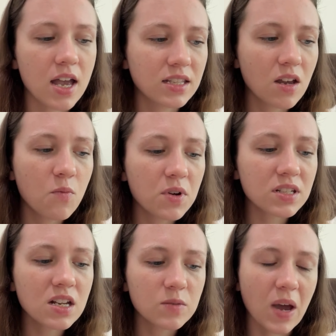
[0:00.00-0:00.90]
It
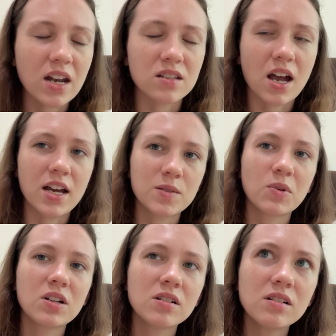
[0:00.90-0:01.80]
wasn't as bad as
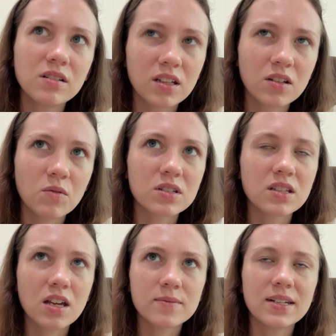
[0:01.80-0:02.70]
Icebreaker. Like, there
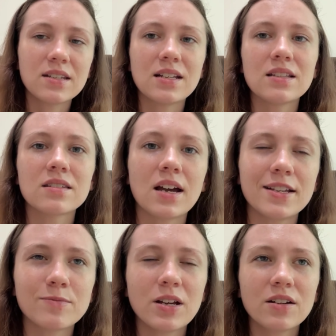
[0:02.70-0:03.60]
wasn't as many scenes as
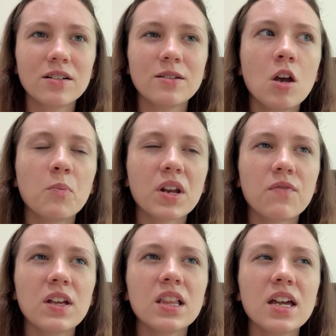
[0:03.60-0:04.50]
Icebreaker, but I
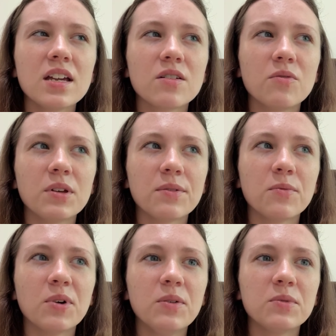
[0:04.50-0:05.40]
feel like with
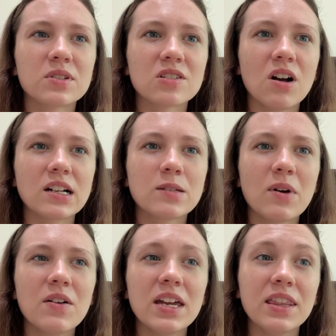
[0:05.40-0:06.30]
what was talked
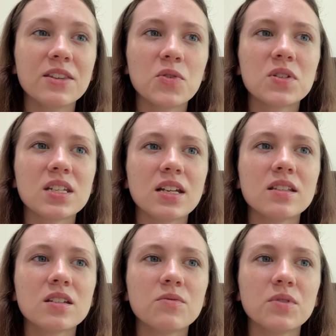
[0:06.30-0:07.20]
about in those
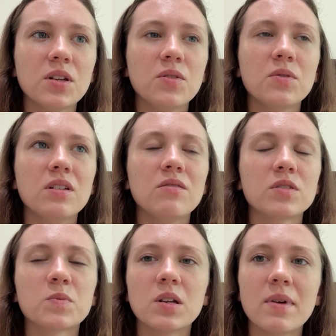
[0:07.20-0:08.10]
scenes, it was
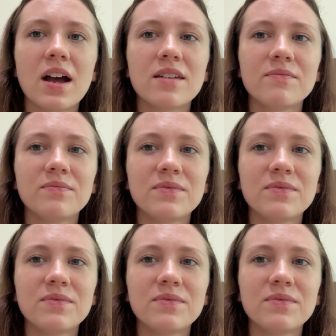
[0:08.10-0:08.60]
pretty bad.